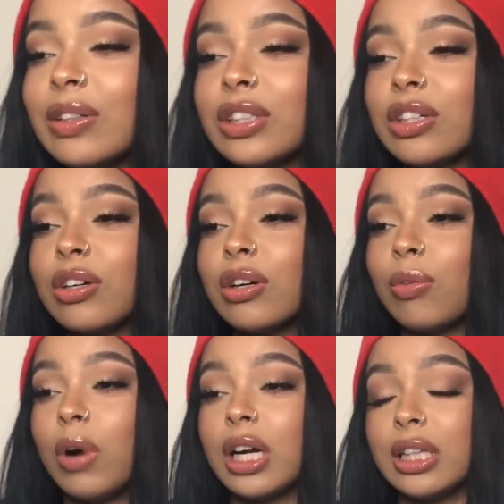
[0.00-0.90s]
there's a girl
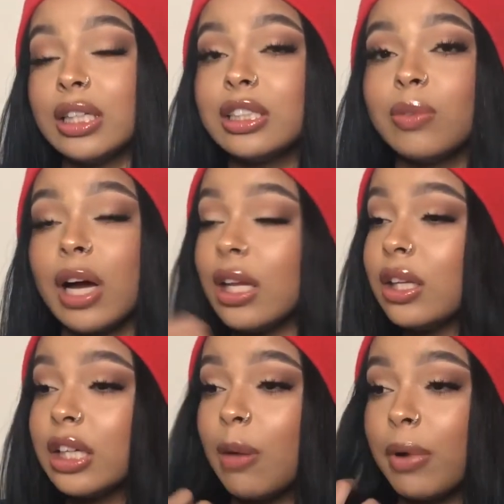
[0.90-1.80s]
walking this way. I
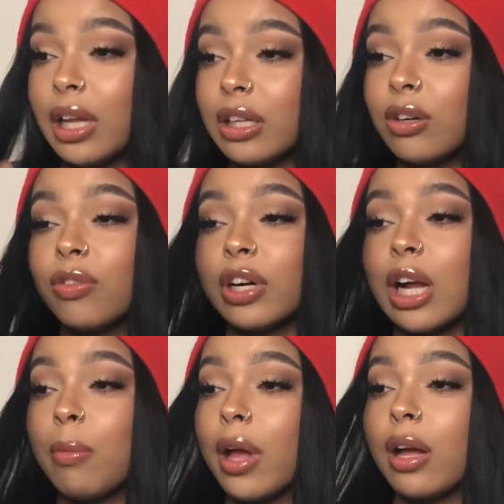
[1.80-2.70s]
look up, I look over, and
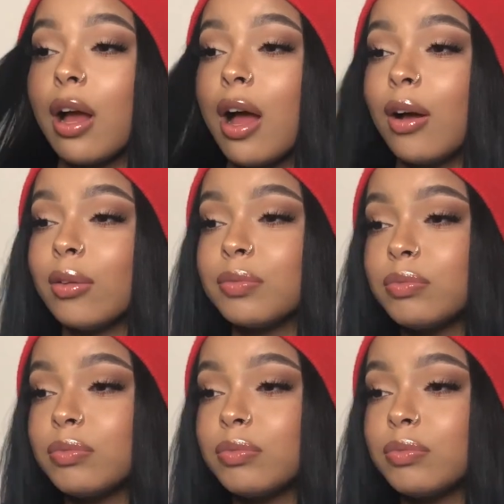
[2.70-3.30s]
I'm like, oh,